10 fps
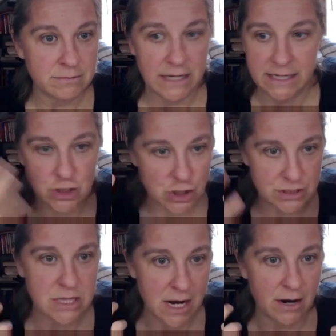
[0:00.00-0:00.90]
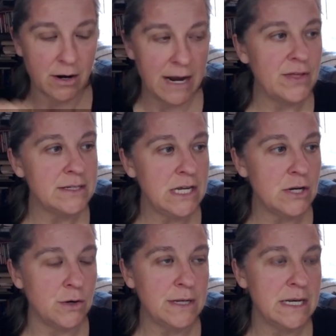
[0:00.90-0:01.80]
Like it's just there. And then,
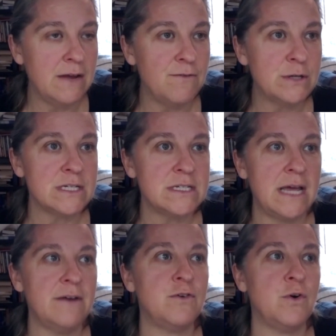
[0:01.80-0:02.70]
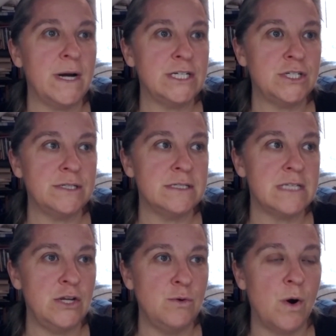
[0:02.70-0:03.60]
and if there's a set of questions
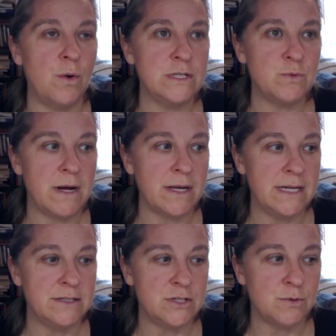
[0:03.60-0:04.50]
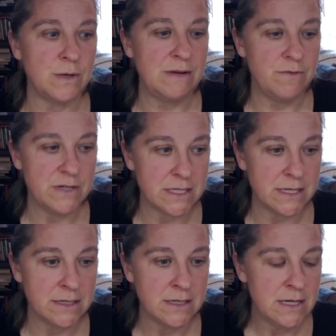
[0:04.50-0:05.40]
that you always want kids to revisit,